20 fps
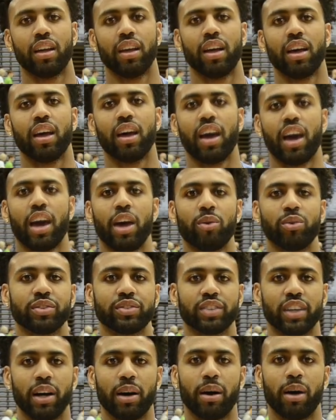Hey, what's
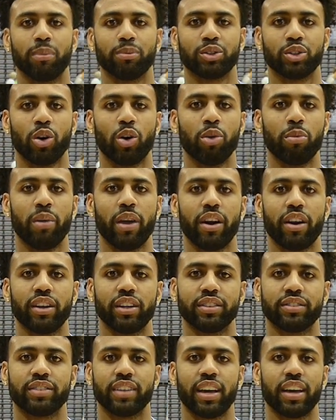up? I'm Joel Berry II
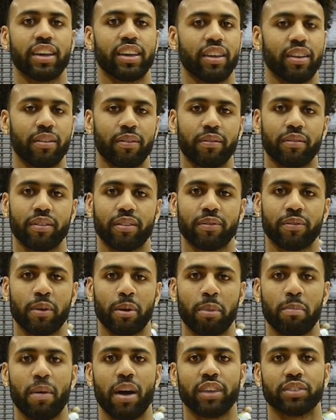from
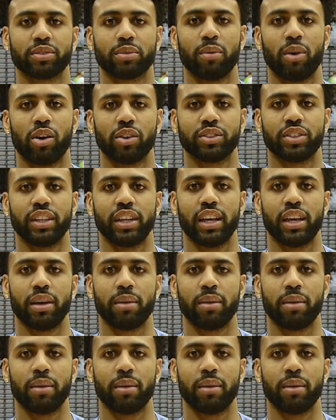the basketball team.